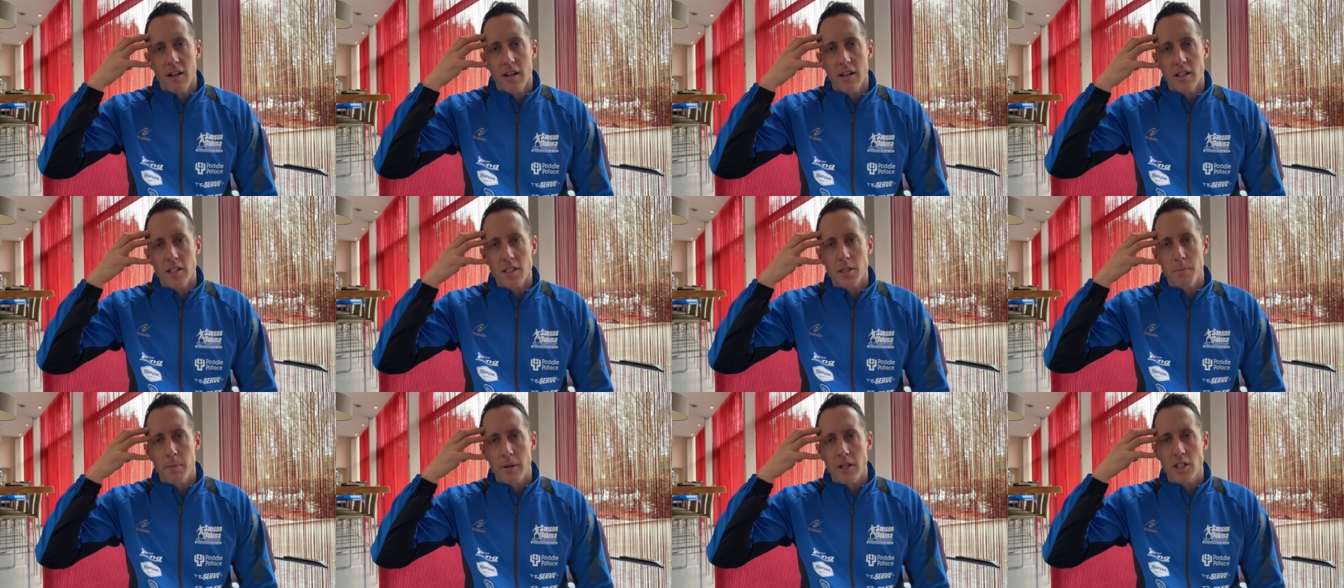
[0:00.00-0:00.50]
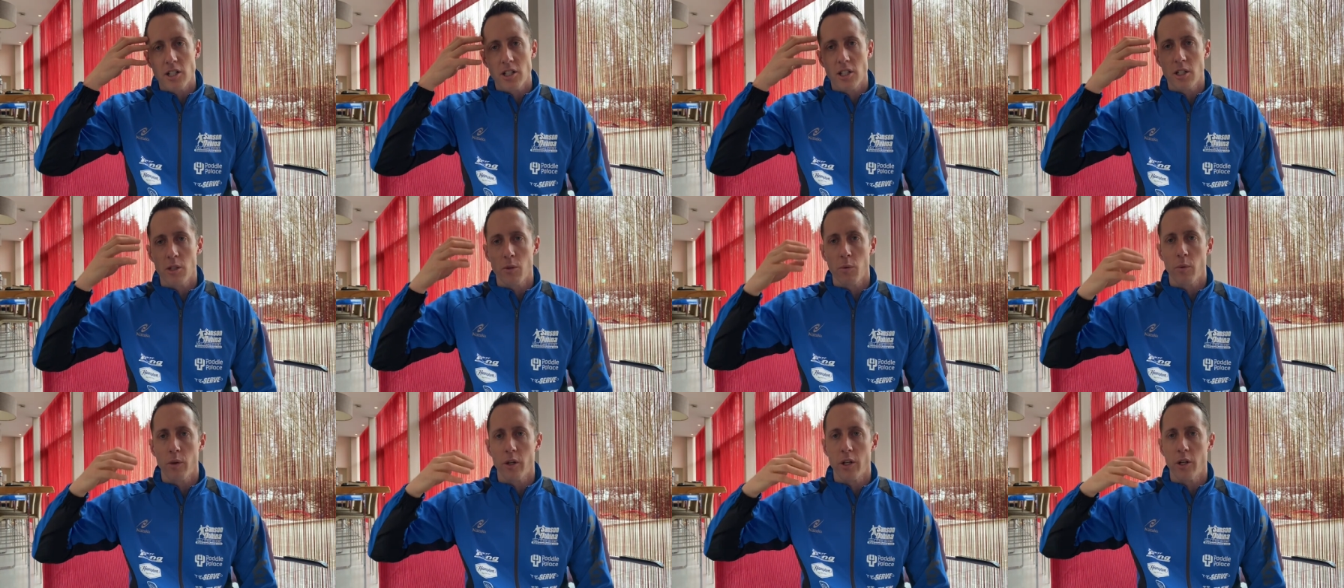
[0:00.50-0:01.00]
especially
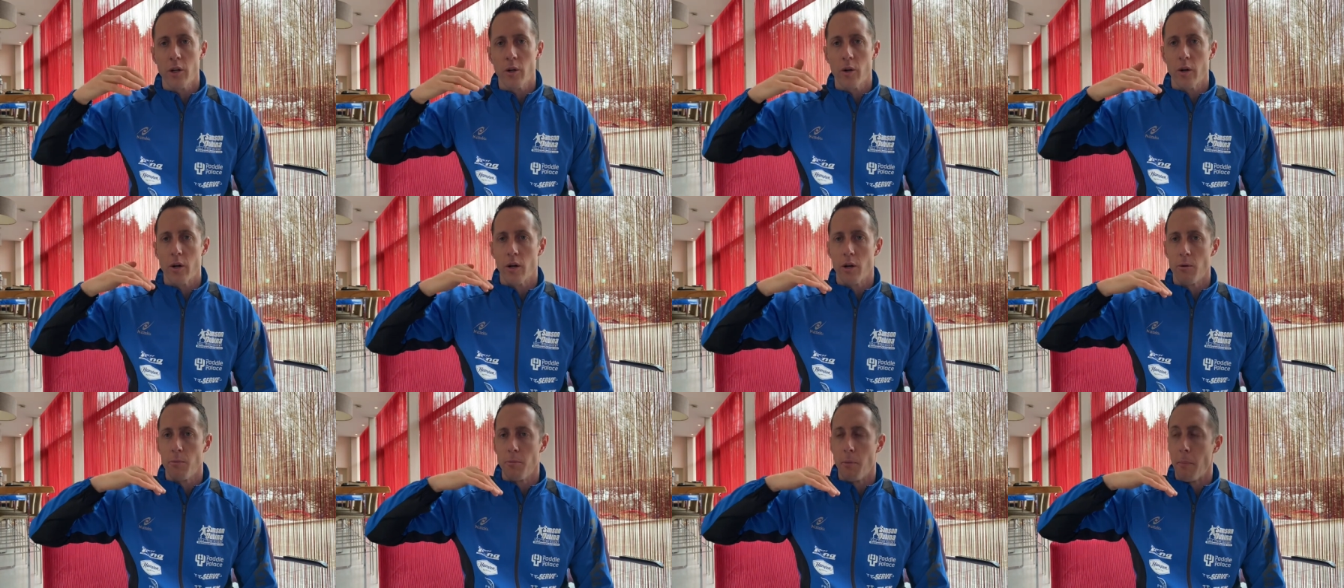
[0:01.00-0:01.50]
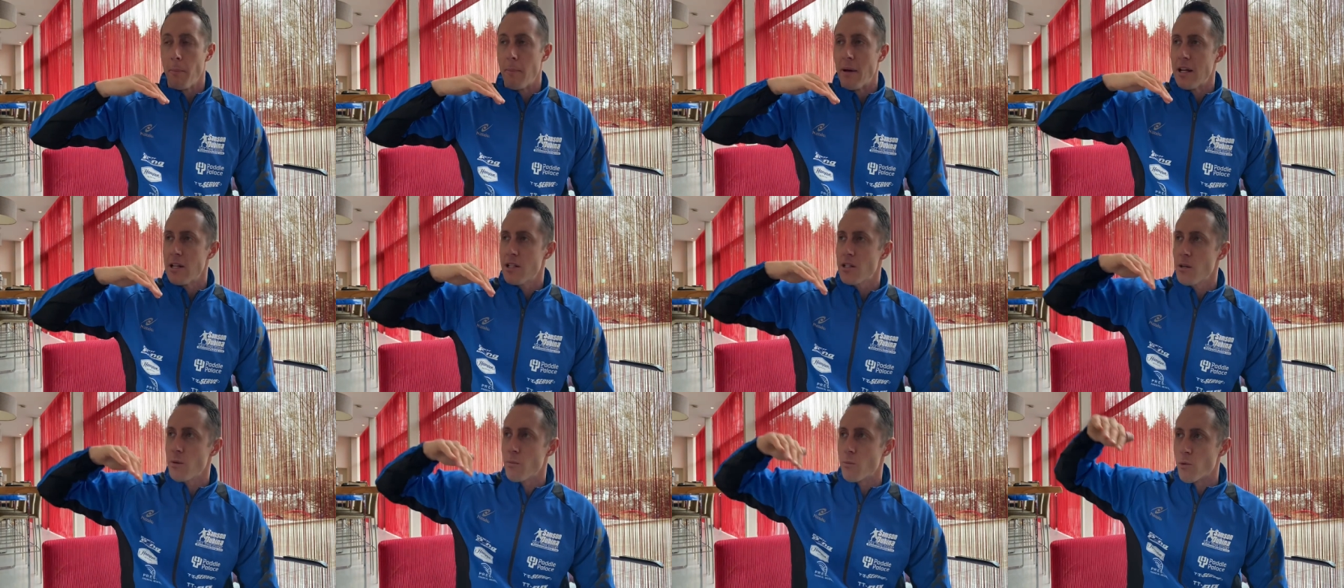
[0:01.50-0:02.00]
when you're on a
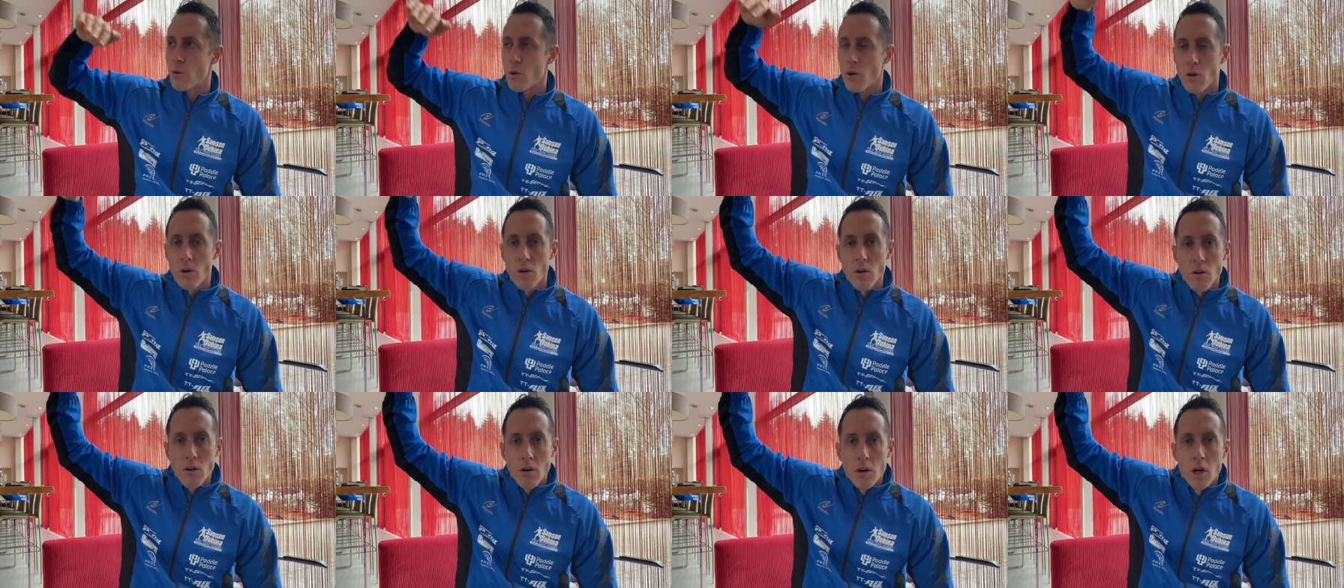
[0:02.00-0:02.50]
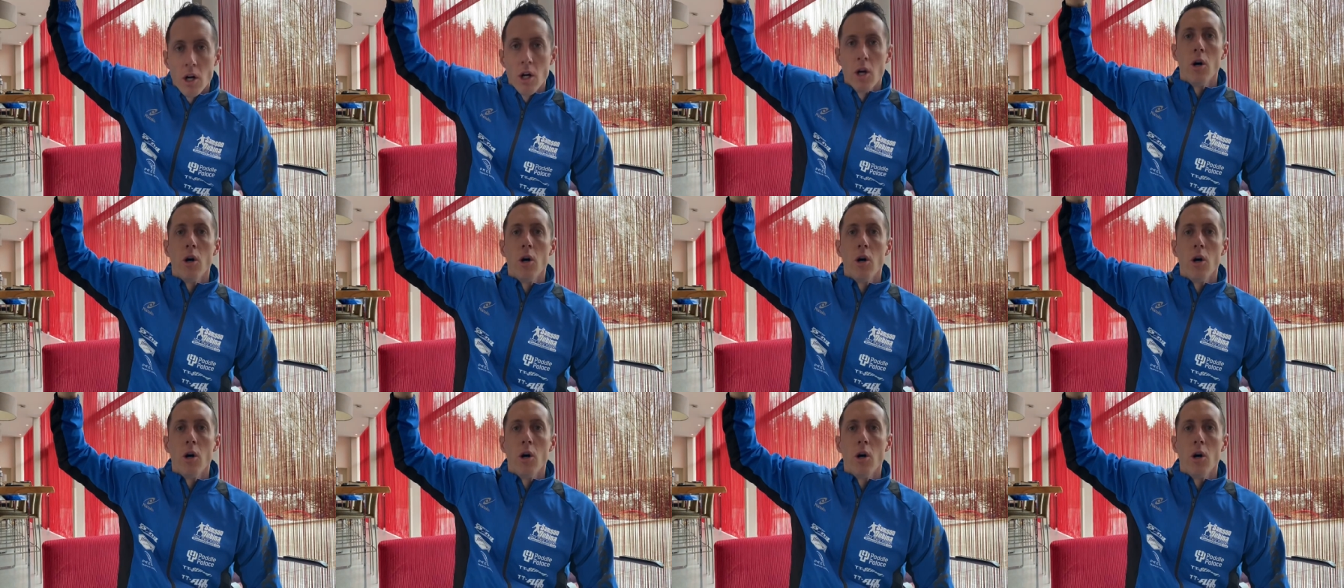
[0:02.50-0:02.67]
momentum roll,